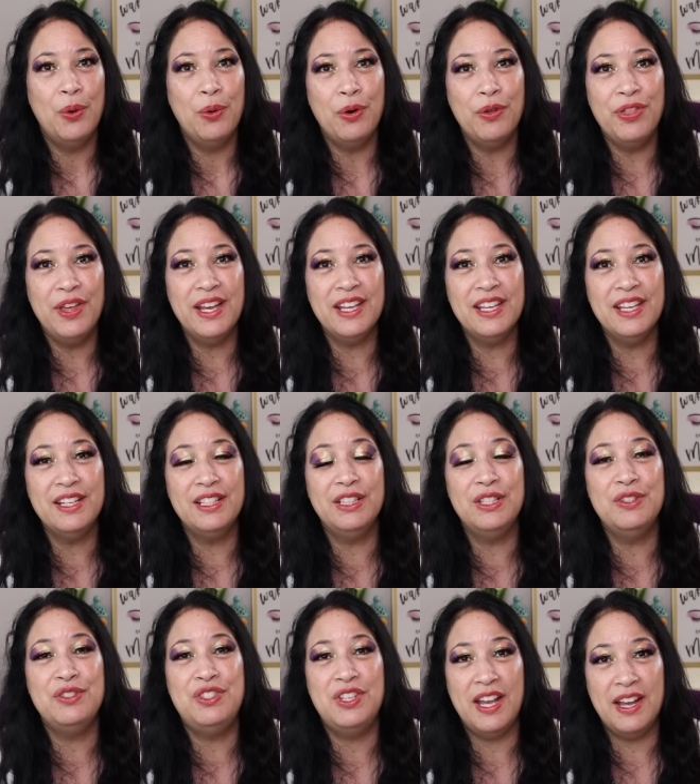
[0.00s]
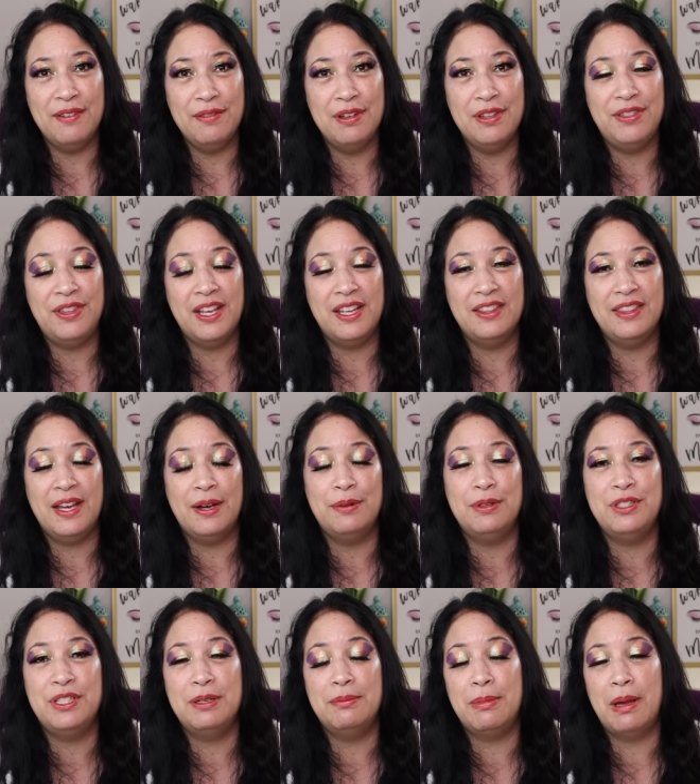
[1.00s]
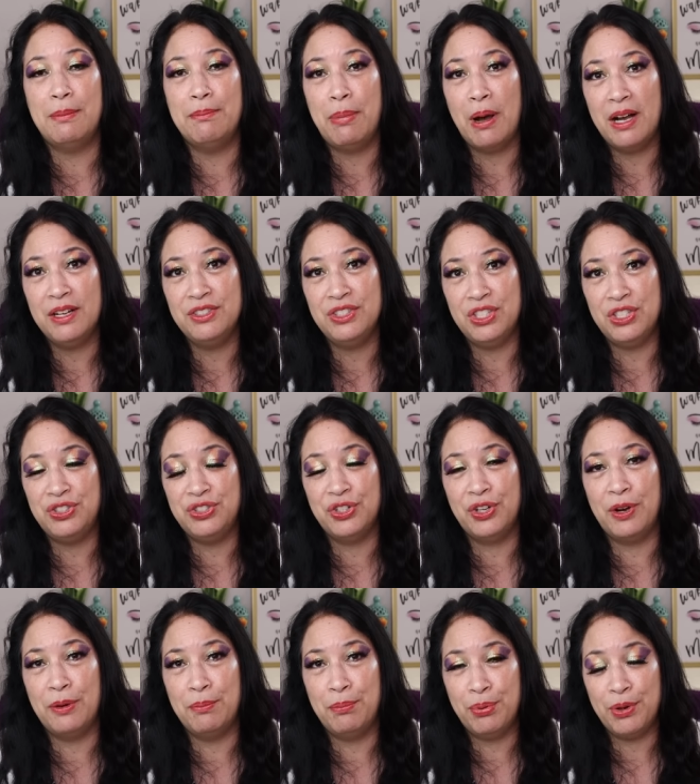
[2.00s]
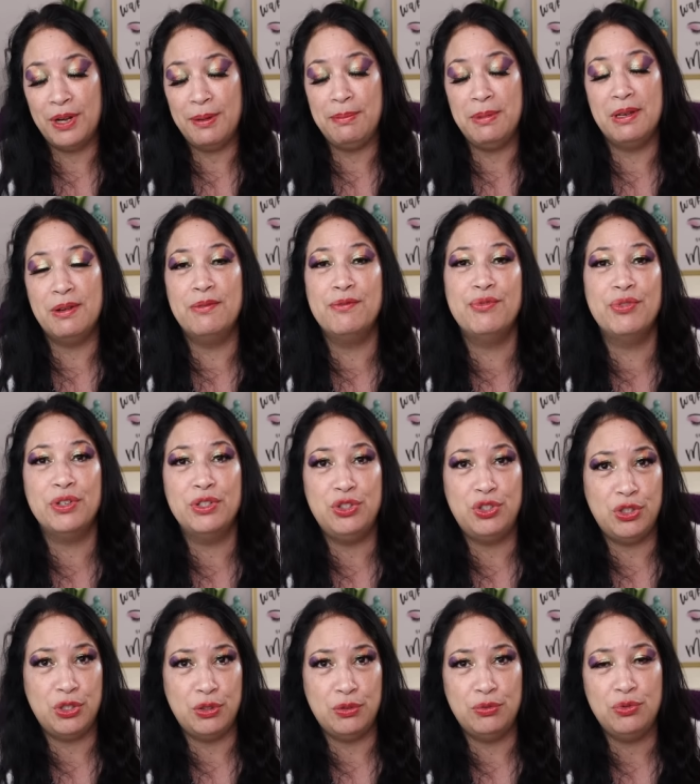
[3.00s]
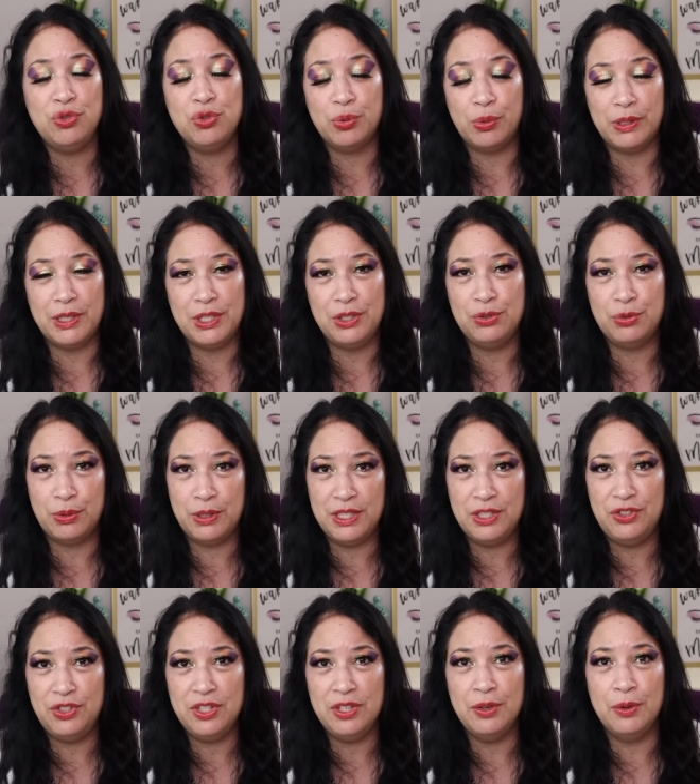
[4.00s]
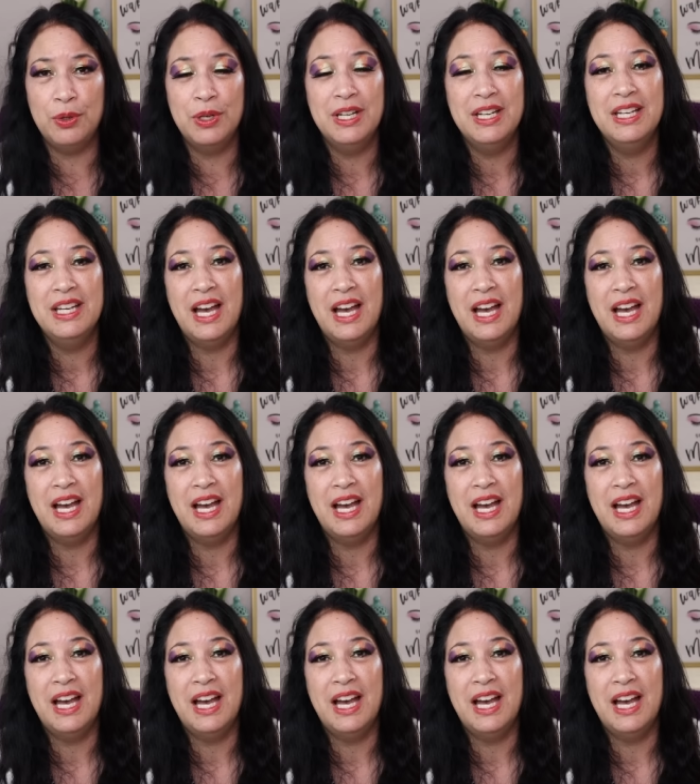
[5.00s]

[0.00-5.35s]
Well, that concludes everything that was in my BoxyCharm Premium for June 2022.